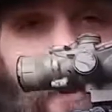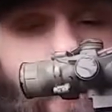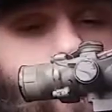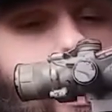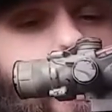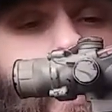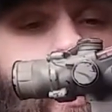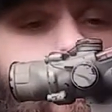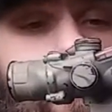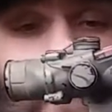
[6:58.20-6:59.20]
man, check it
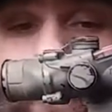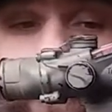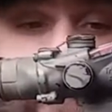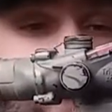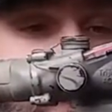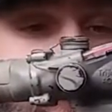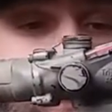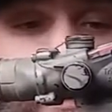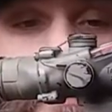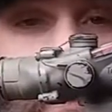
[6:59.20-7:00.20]
out. It's
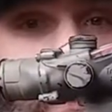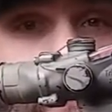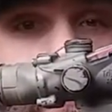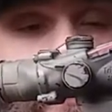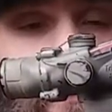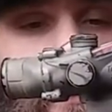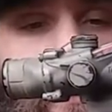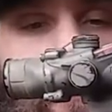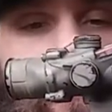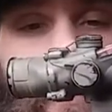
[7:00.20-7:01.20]

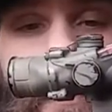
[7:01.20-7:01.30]
$40.